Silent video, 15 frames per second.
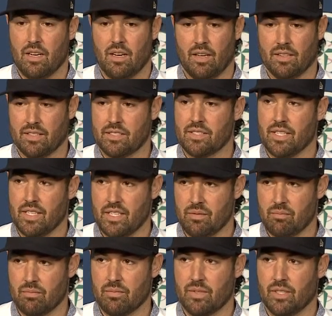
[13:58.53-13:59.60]
uh, this
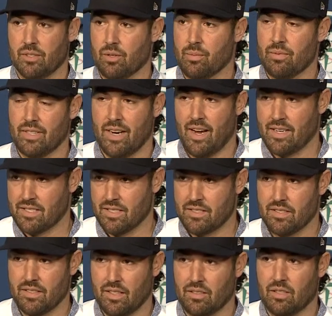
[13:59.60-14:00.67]
team, the group of guys that's
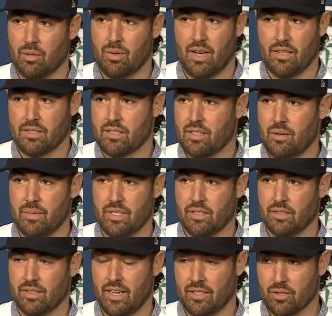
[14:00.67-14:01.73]
in that clubhouse. I mean,
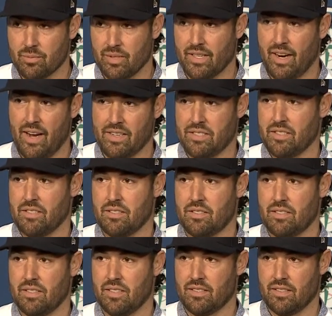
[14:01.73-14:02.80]
th- that group of guys
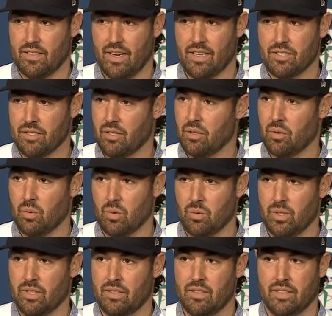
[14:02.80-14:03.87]
is is the guys you go to war
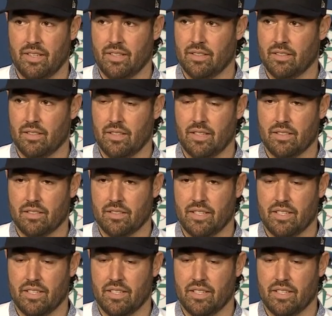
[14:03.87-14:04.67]
with, and and